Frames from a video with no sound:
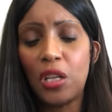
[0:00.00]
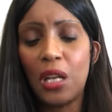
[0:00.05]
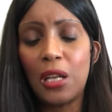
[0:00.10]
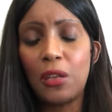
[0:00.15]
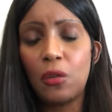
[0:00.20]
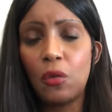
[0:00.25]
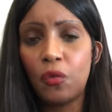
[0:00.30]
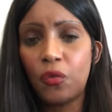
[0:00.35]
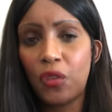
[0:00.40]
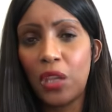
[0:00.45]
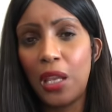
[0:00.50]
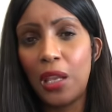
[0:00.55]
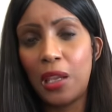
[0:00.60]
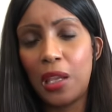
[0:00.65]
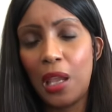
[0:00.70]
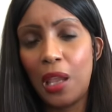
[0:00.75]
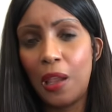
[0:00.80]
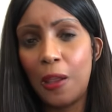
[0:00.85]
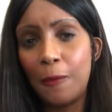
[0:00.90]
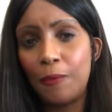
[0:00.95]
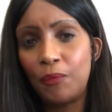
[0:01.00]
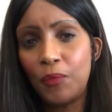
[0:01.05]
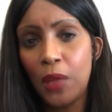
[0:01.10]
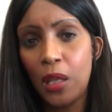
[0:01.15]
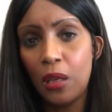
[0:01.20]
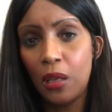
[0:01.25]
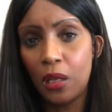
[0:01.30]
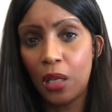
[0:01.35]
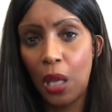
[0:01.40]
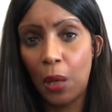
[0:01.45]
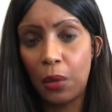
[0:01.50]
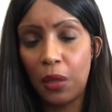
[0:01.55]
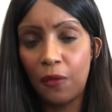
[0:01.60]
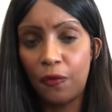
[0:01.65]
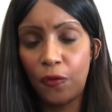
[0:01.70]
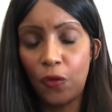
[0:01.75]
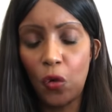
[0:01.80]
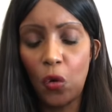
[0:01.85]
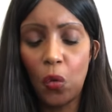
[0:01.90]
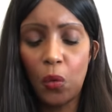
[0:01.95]
Now you're thinking going
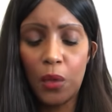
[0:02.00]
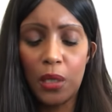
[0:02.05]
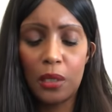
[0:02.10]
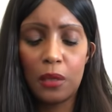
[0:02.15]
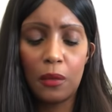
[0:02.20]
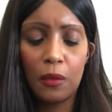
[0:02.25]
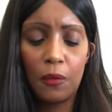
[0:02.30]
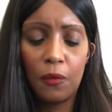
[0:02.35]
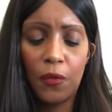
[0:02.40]
forward,